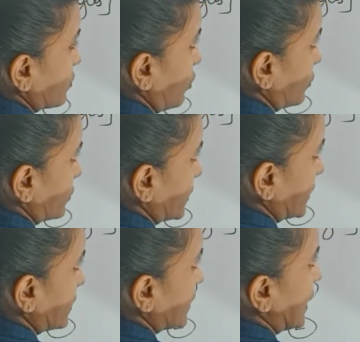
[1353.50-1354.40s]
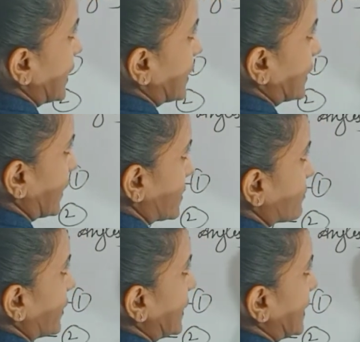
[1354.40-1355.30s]
are congruent.
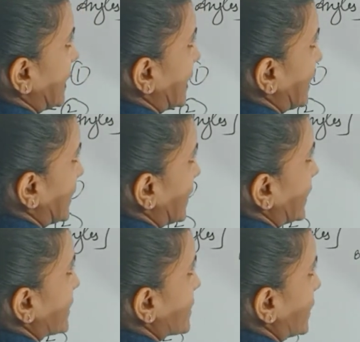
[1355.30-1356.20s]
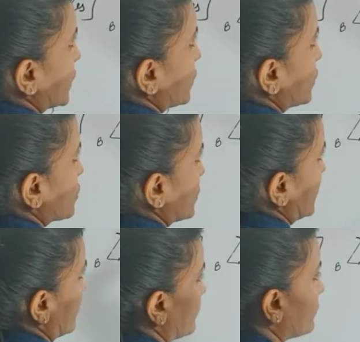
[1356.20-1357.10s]
That's why DE is equal to
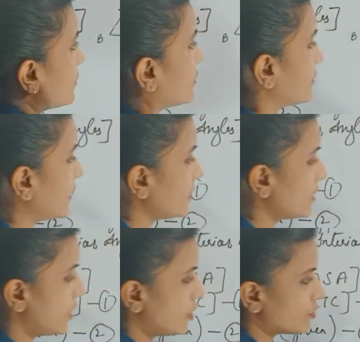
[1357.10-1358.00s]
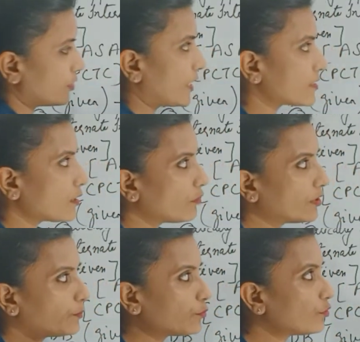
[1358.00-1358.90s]
EF, right? So that's
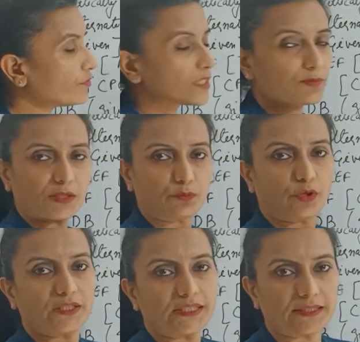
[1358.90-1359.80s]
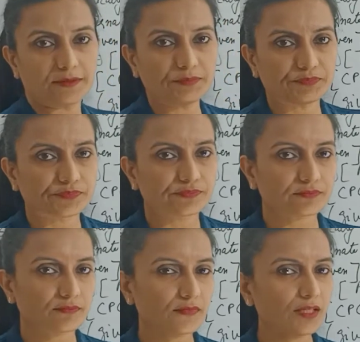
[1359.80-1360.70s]
how we proved this midpoint theorem.
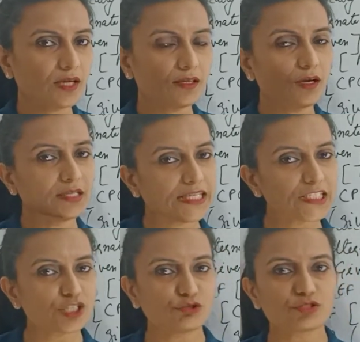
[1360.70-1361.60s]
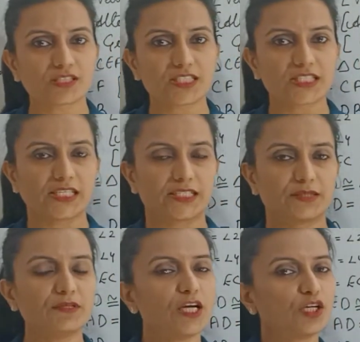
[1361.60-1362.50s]
Now let's use this
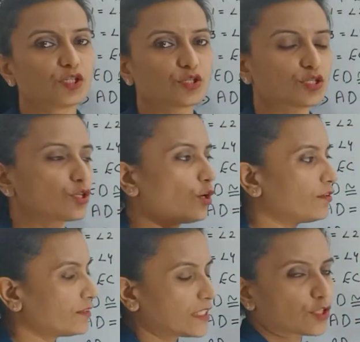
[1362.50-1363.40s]
theorem to solve